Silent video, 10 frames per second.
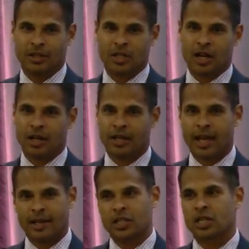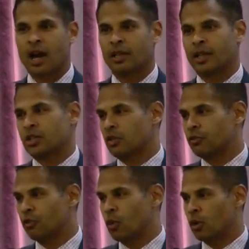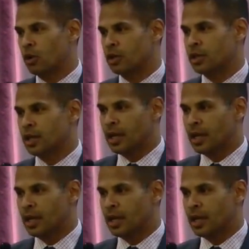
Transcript: Doug and his colleagues at Ford